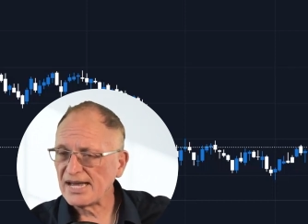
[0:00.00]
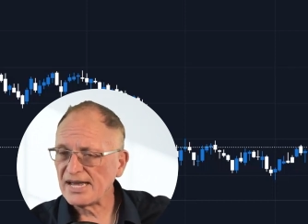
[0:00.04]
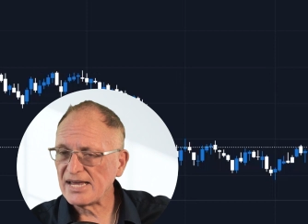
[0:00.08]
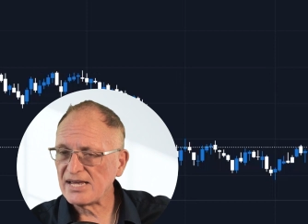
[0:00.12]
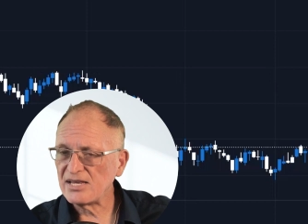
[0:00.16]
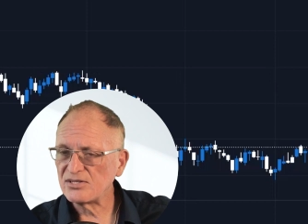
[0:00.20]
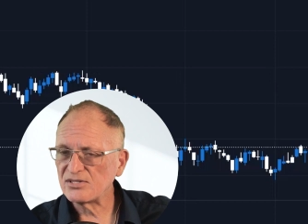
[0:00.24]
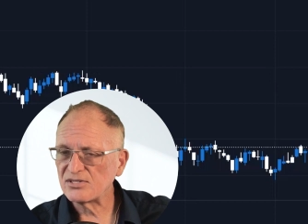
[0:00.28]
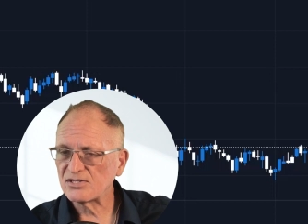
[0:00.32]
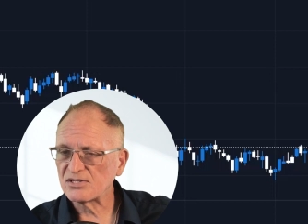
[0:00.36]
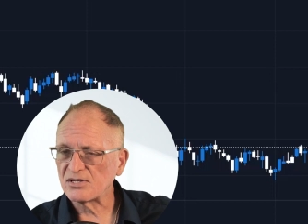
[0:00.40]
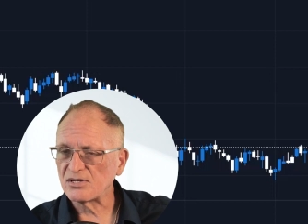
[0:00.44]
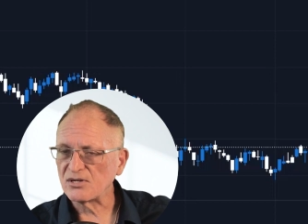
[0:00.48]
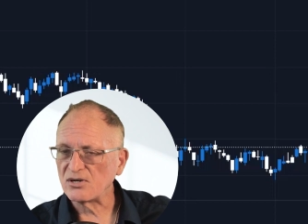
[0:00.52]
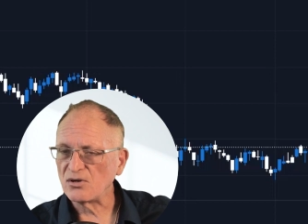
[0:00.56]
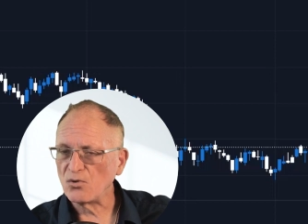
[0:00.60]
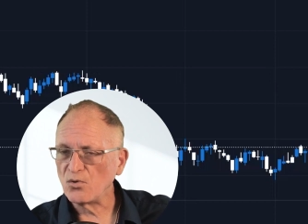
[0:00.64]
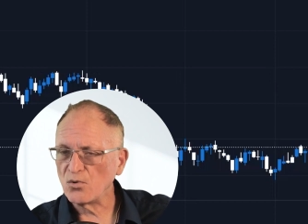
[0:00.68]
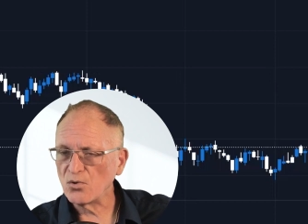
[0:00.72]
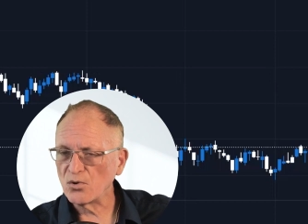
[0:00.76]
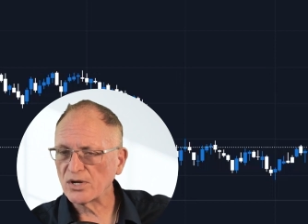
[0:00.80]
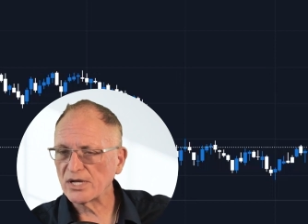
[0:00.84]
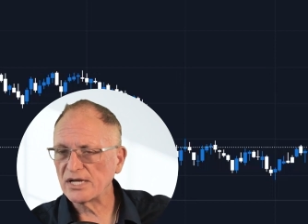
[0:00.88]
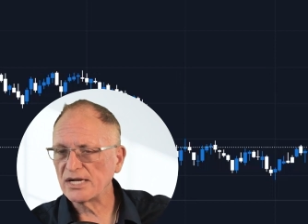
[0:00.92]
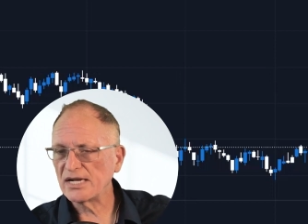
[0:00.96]

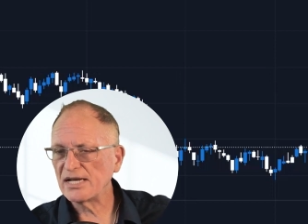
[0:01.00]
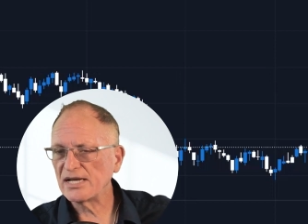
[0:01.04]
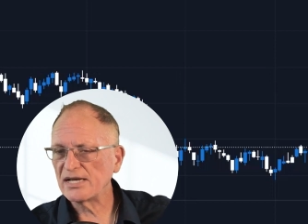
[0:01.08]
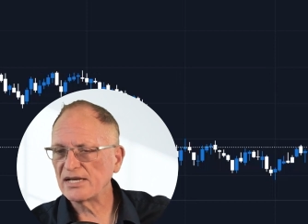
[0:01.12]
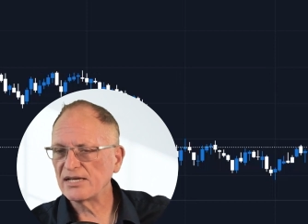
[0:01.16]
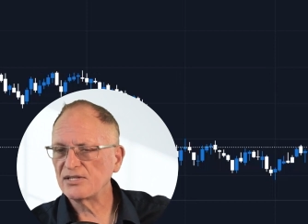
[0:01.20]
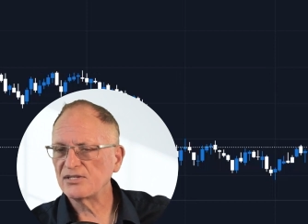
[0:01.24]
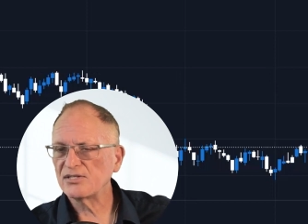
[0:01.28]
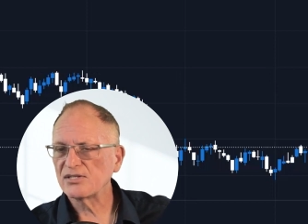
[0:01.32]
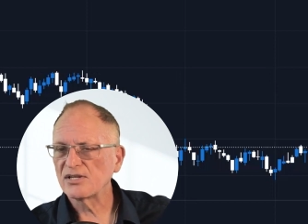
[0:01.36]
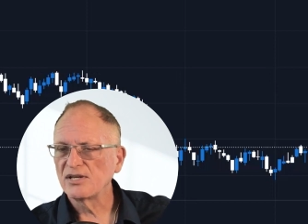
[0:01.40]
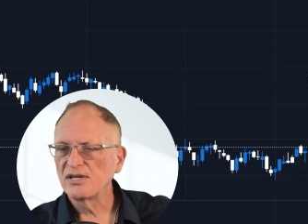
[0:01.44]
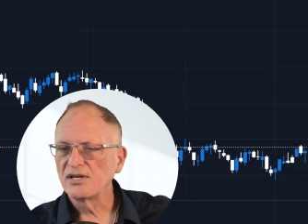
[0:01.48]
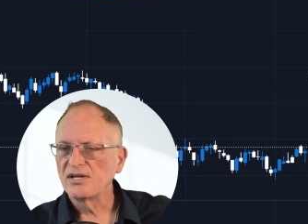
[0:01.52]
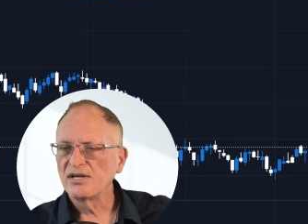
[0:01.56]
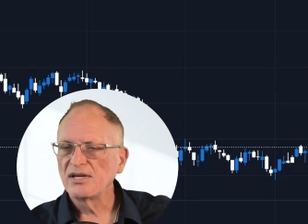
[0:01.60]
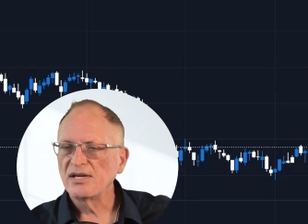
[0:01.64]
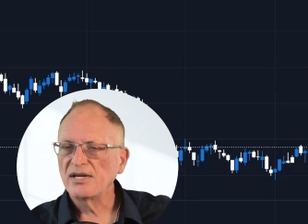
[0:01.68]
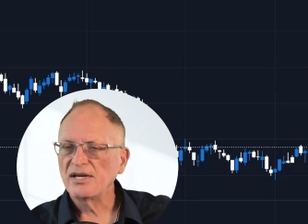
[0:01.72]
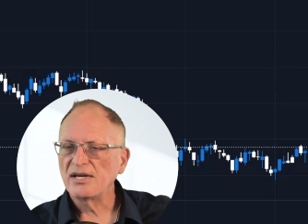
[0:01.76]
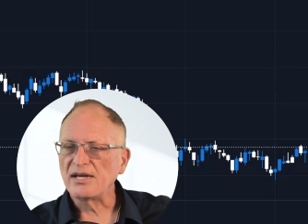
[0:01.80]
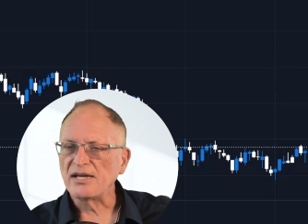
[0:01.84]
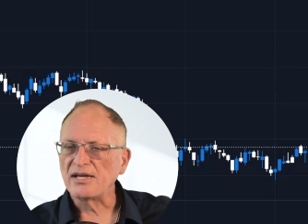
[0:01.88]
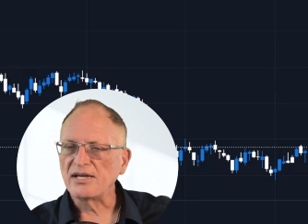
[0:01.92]
nice, organized.